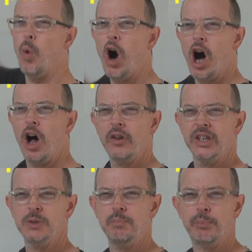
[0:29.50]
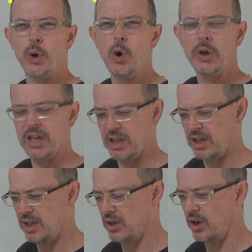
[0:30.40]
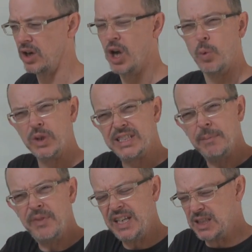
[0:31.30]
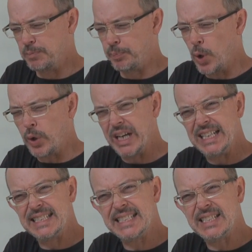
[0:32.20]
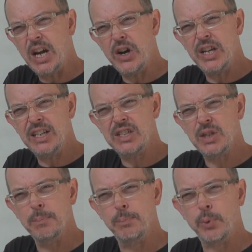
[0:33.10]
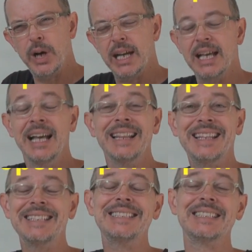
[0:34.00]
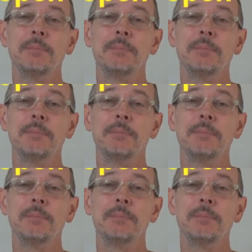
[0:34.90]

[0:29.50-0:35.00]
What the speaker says: wall is broken or where something is broken. It's starting to break. This